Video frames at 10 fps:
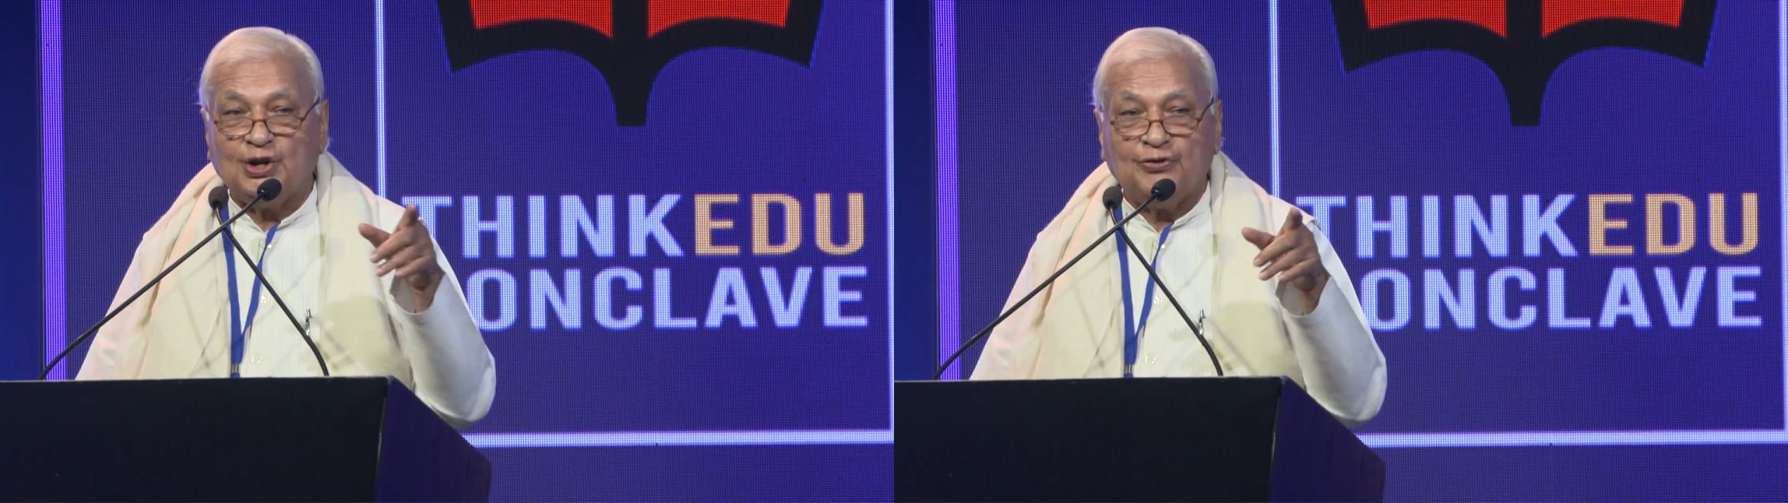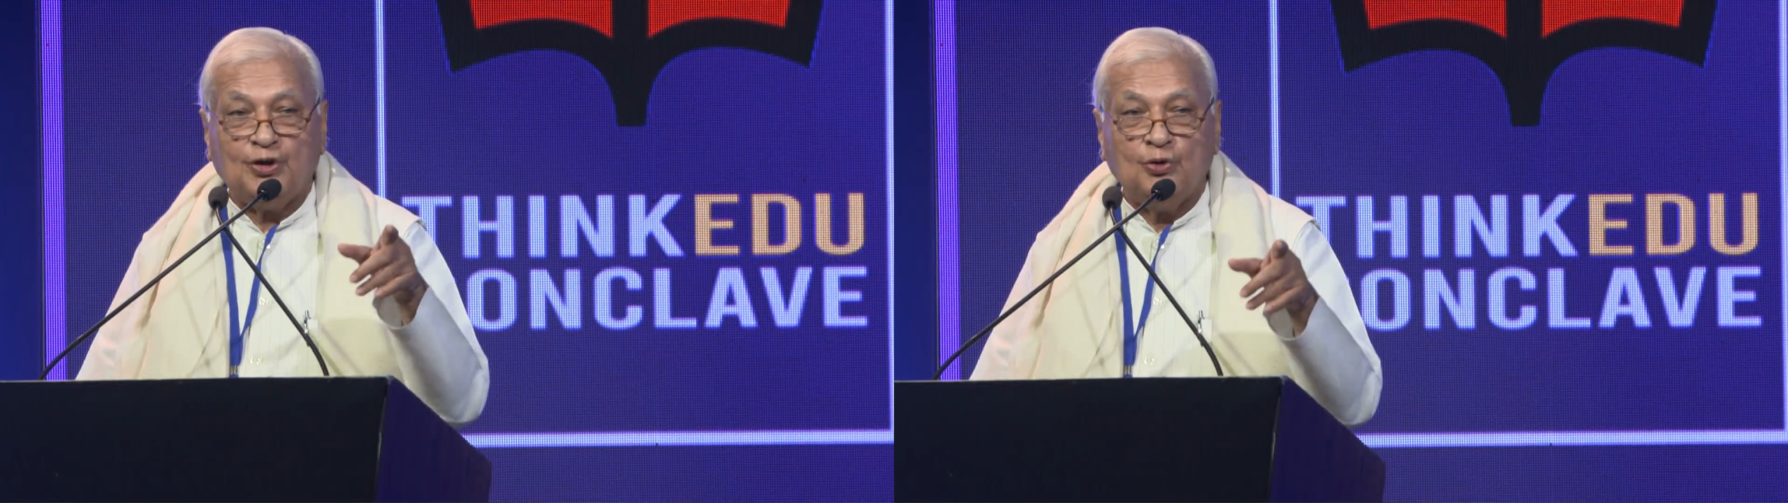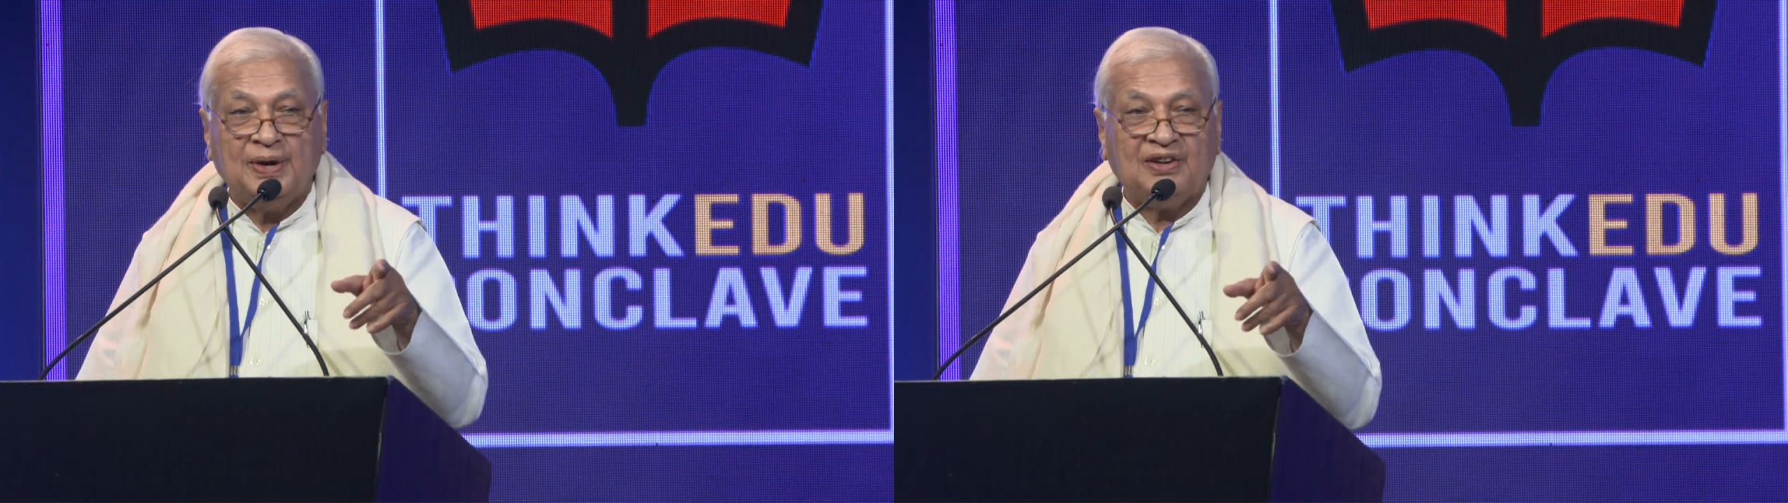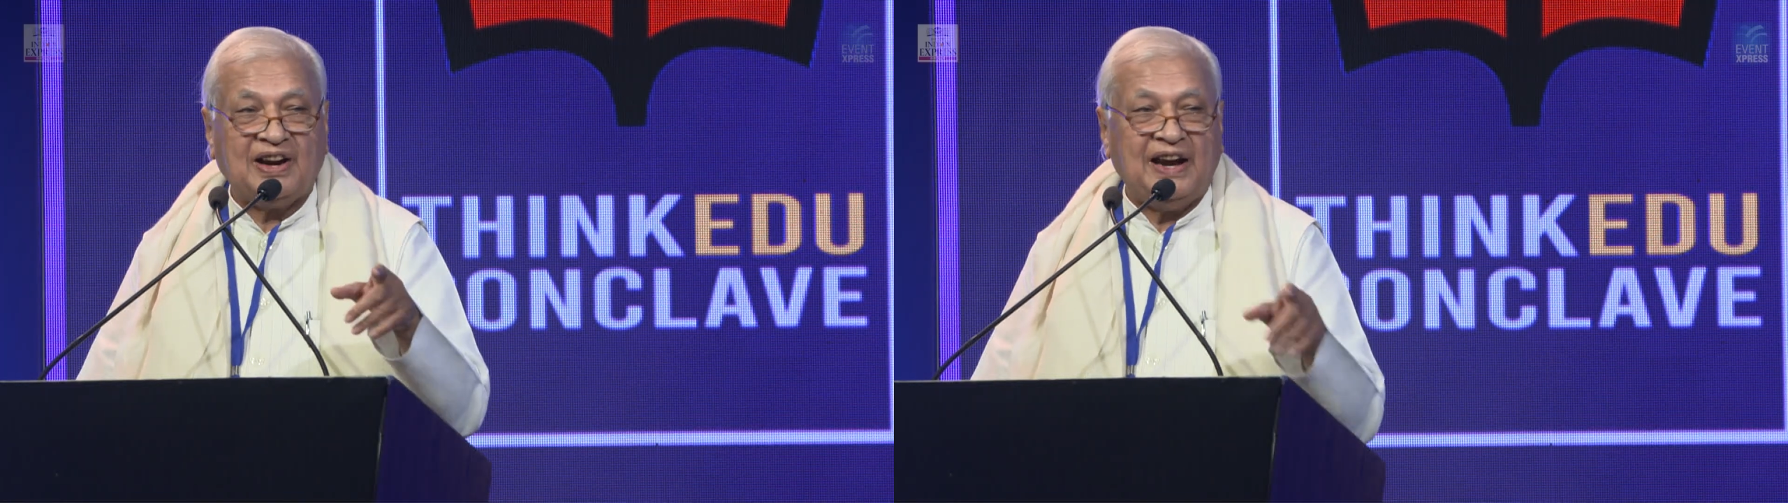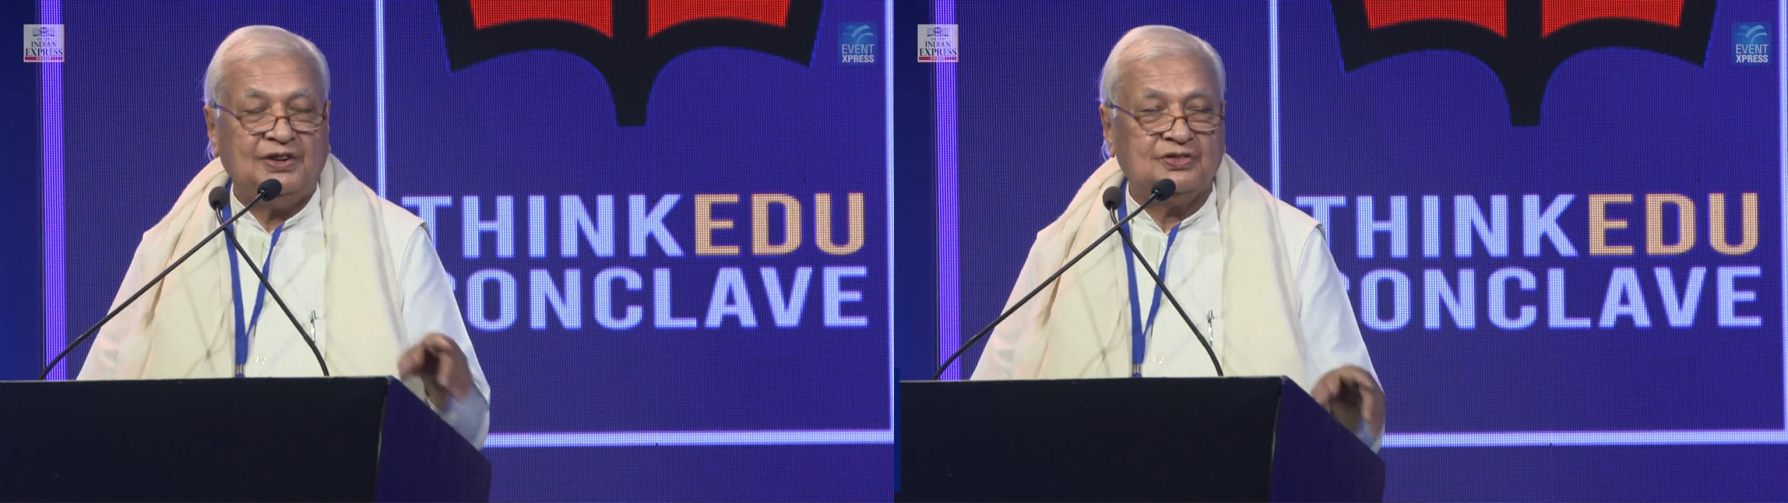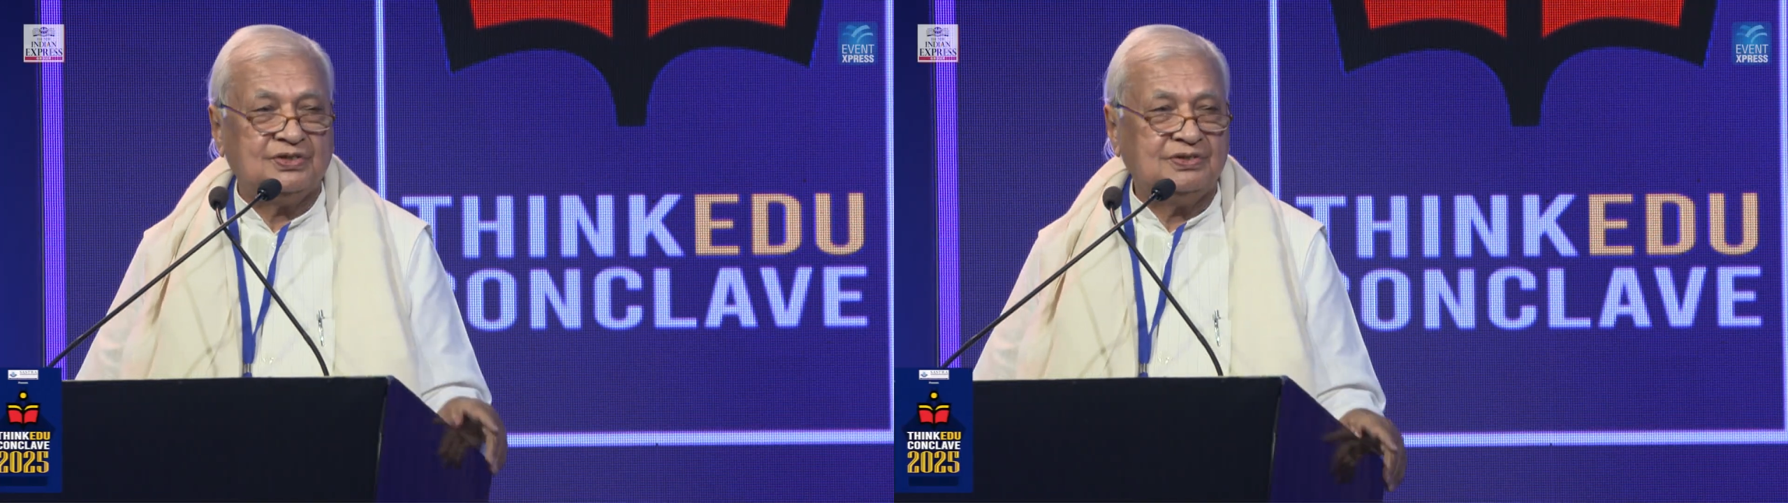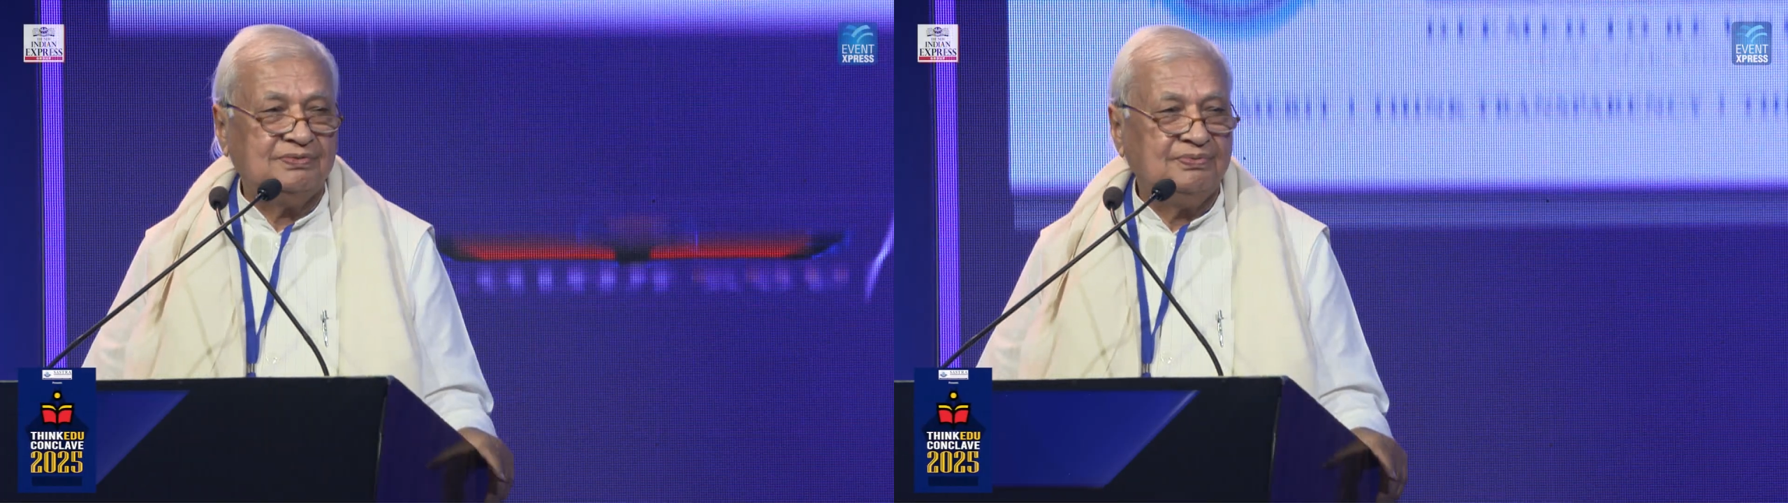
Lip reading: of Human Rights.